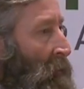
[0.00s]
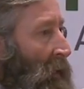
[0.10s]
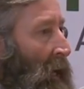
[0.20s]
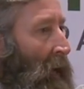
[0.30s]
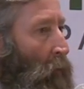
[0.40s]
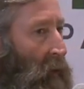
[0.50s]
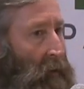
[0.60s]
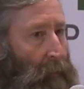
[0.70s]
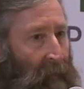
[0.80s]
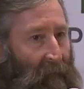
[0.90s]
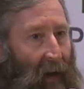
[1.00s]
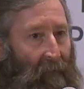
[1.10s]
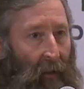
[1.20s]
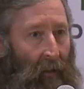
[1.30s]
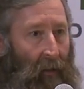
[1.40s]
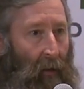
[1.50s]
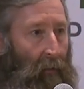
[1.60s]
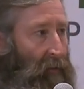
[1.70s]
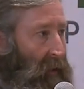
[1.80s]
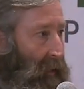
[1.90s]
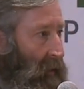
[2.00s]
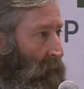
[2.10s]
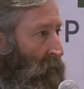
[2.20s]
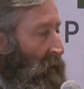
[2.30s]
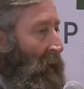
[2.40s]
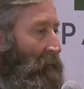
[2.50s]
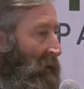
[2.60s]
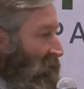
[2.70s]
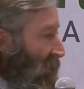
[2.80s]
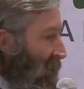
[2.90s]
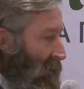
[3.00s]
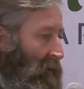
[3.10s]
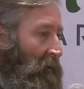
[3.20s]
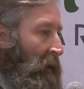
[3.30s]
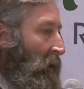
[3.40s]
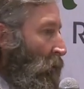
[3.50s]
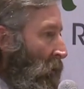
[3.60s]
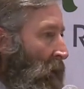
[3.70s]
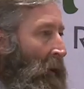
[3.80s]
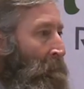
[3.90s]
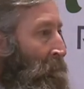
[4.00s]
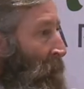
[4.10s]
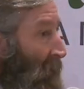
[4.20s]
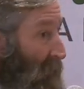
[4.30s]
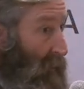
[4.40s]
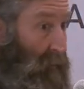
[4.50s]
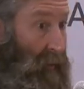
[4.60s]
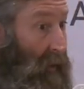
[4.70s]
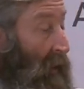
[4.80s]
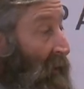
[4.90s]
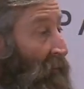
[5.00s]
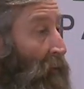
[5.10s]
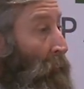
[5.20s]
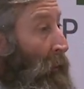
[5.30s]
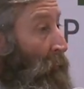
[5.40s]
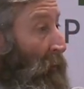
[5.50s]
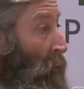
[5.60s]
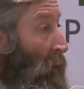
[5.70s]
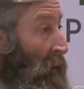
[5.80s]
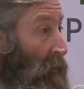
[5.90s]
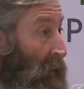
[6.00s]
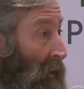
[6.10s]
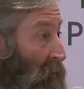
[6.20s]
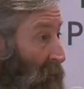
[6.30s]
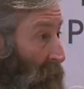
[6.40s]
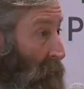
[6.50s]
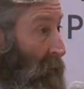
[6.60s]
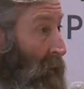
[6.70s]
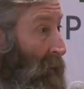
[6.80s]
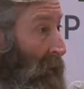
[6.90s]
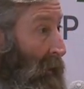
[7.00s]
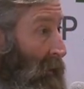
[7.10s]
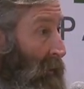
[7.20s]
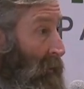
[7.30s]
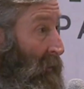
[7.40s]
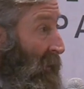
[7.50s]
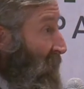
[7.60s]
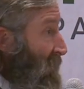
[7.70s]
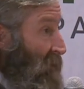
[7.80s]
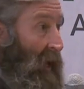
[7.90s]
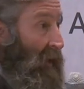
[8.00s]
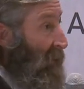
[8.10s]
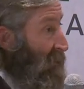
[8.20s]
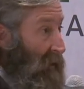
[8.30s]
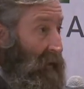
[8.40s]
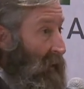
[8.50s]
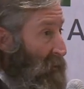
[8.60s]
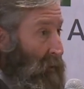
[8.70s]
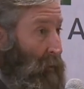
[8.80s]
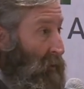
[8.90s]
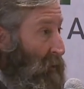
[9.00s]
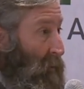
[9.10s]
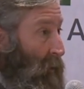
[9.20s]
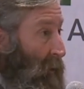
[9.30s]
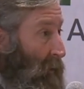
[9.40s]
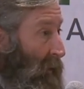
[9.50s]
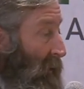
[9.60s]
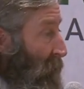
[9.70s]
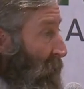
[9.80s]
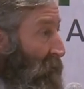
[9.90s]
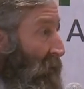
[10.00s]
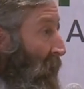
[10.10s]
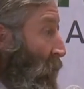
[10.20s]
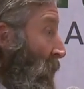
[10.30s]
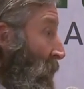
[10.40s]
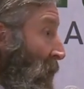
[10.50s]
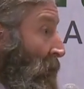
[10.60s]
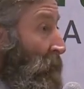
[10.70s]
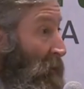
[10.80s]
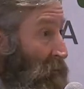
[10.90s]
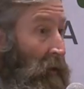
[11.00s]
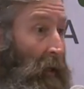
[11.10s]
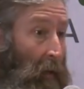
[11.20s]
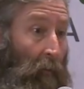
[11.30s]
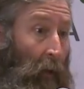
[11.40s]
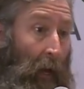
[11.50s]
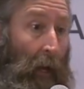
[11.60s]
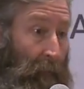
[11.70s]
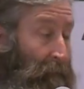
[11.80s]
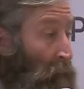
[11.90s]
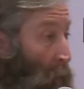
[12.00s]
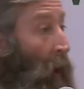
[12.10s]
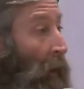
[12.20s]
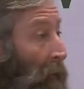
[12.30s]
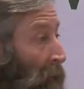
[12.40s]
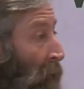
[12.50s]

me I want to spend $5 million in animals, I'm going to say, okay, well, there's a line of other people that want to do that too. And it's not easy to get you what you want. And if you say, well, I'm used to getting what I want,